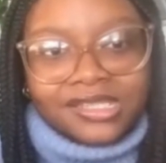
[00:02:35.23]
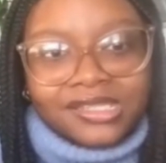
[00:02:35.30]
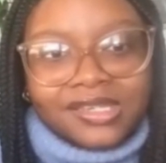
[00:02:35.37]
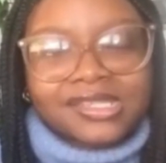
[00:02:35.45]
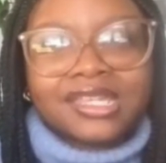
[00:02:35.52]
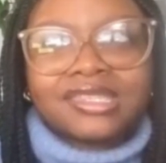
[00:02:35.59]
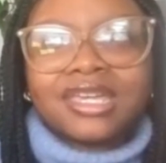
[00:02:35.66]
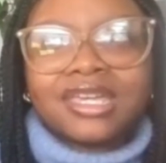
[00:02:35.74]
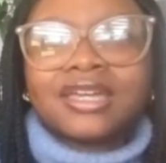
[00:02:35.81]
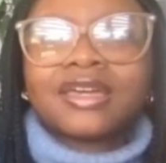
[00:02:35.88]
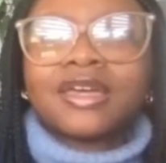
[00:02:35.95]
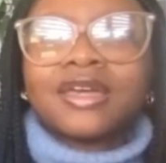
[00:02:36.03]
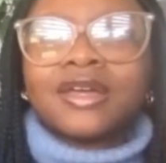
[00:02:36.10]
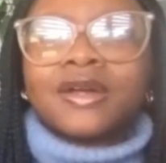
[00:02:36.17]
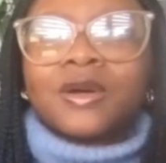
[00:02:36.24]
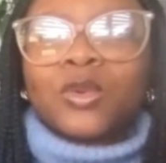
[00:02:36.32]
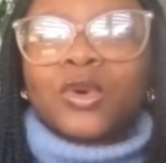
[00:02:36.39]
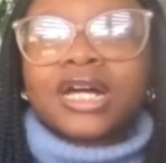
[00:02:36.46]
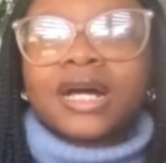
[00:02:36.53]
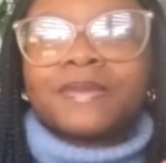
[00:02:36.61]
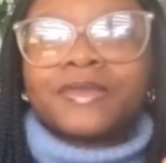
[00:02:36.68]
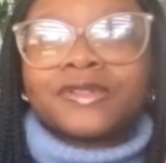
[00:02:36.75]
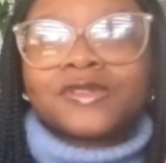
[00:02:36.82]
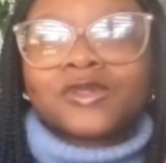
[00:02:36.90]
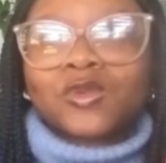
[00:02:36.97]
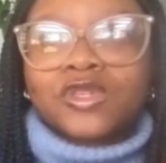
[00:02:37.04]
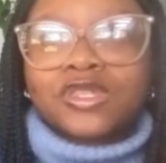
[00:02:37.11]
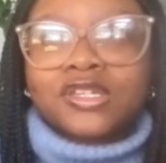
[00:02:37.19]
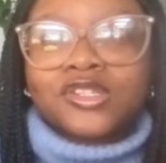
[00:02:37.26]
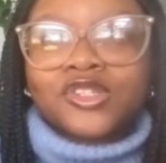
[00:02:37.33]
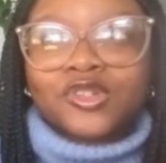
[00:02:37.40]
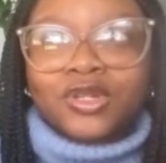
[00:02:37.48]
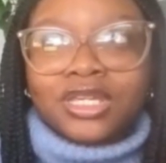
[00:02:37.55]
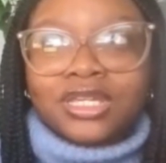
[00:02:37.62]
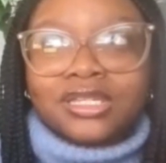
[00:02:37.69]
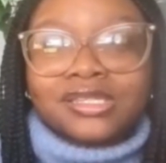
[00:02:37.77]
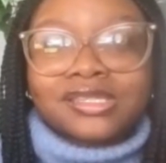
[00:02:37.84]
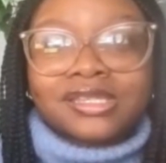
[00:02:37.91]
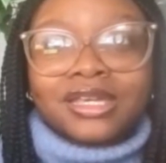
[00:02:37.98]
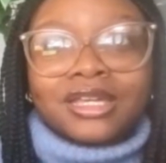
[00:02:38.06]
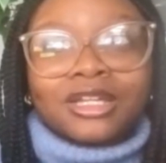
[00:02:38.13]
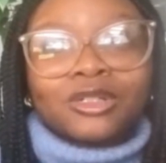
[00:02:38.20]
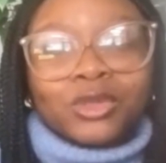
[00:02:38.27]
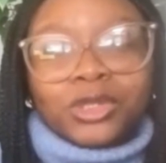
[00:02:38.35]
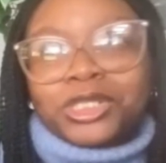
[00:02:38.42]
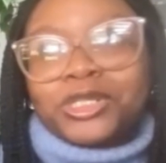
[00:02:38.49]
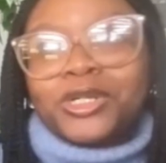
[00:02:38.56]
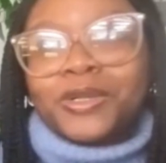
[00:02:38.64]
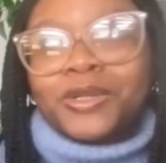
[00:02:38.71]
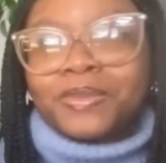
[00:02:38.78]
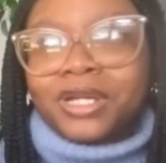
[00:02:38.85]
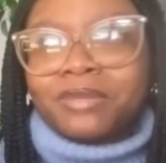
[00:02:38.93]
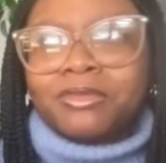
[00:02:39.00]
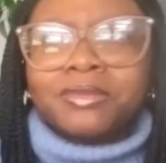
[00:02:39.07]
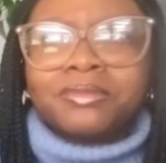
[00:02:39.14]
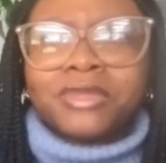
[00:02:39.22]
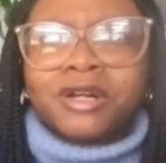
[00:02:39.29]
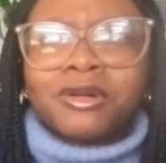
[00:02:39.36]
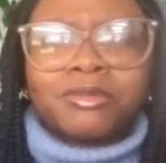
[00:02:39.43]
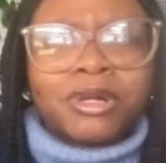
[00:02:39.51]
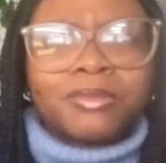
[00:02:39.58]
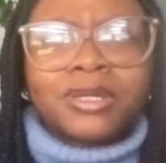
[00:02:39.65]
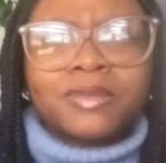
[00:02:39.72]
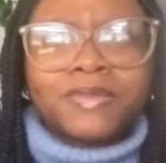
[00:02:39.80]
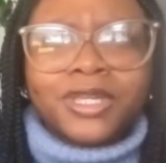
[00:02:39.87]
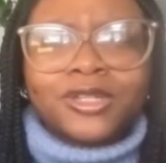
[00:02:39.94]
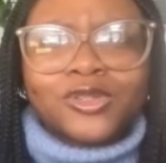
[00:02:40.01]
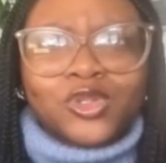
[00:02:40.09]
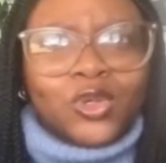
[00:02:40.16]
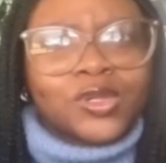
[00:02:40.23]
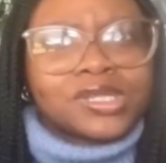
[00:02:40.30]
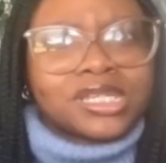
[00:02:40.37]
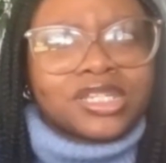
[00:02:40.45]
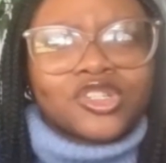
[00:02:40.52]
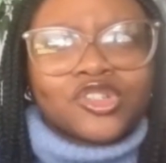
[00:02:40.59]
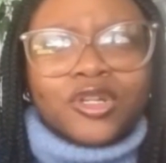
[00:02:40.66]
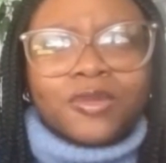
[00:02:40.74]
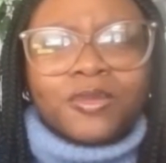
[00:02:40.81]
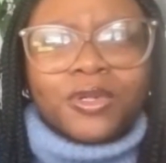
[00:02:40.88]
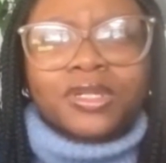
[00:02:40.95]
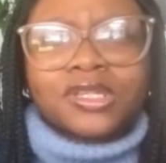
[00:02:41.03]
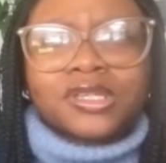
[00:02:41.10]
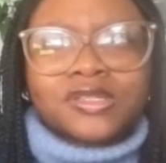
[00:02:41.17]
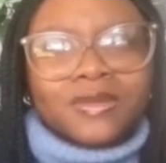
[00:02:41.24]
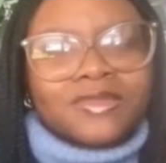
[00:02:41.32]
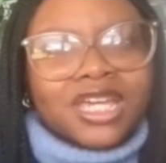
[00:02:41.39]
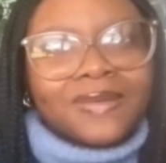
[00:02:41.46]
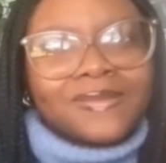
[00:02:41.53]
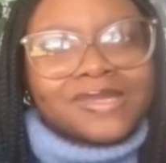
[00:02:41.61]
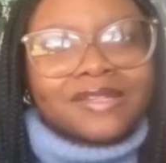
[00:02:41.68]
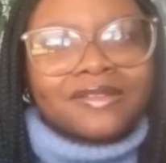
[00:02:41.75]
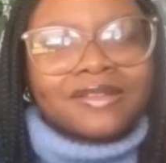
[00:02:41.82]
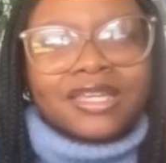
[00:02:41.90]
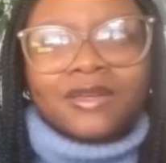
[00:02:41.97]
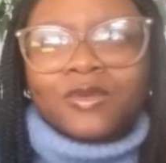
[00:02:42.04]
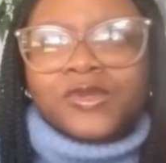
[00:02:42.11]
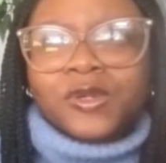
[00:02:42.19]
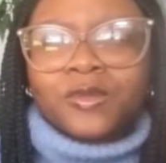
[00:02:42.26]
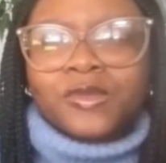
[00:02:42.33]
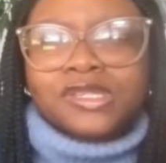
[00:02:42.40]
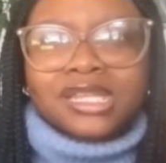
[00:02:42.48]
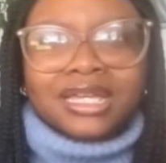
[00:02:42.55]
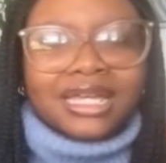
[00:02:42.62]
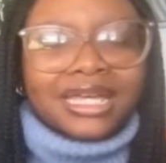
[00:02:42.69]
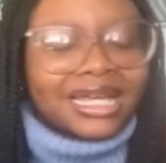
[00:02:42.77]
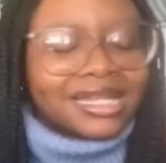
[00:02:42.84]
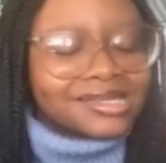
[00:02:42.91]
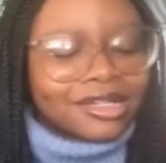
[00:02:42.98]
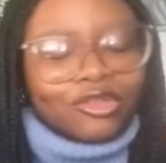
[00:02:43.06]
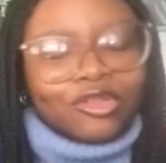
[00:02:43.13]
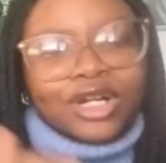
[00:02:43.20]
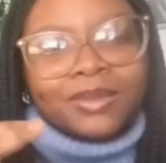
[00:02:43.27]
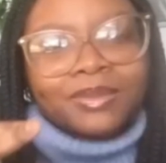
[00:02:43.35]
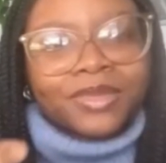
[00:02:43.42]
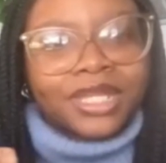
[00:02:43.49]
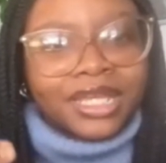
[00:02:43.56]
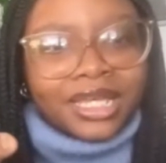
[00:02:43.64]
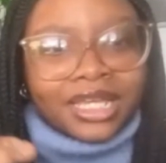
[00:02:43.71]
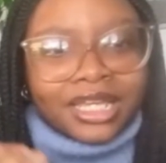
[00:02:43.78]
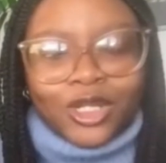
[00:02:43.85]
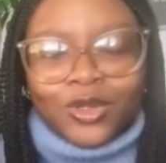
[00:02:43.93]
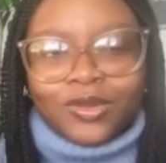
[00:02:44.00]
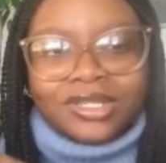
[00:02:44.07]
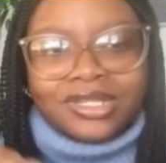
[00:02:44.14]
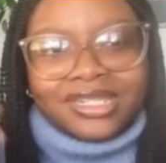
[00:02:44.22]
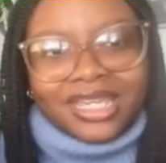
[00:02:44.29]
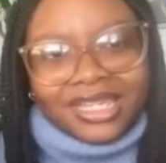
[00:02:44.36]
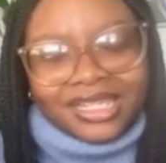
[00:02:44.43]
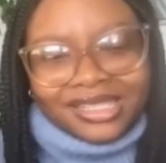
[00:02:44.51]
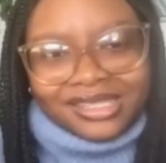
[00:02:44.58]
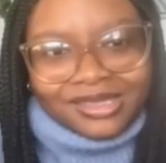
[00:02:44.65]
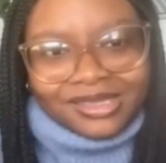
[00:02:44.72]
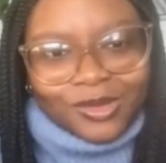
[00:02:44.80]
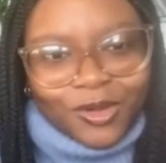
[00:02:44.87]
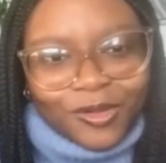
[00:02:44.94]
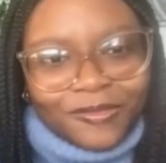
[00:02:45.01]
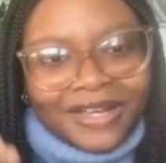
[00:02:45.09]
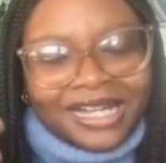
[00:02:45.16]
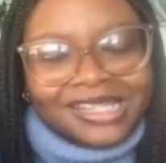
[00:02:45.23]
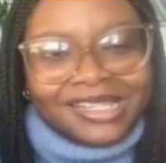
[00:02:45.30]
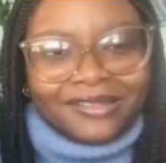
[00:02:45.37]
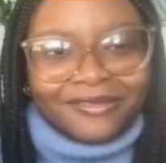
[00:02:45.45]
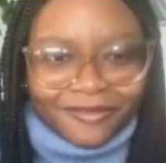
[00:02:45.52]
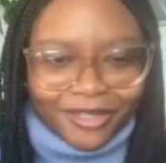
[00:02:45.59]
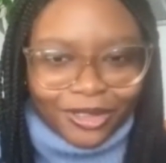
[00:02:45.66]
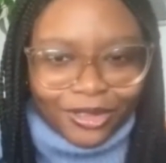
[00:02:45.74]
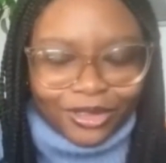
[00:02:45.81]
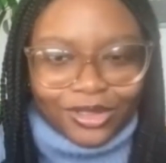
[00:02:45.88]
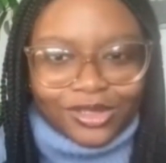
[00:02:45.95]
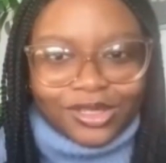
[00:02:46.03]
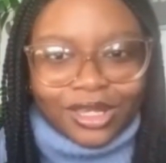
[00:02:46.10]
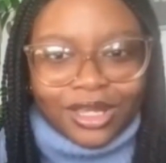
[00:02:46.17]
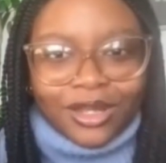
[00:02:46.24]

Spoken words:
Because I think what happens with history is growing up, I remember being taught history, but sometimes it was almost like I had to cram, the dates or facts and figures.